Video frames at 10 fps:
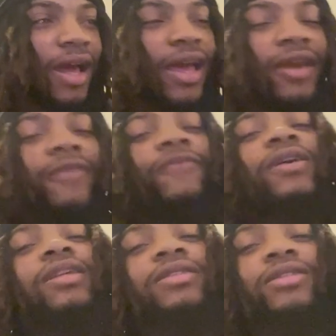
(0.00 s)
had a
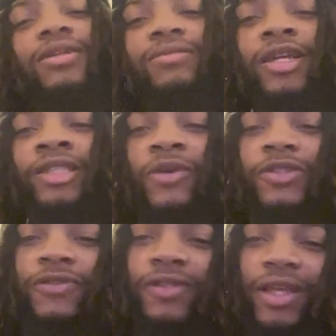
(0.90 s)
feeling something like that
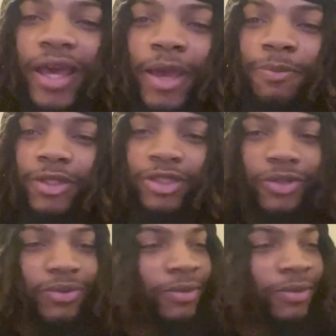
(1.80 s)
was finna happen too,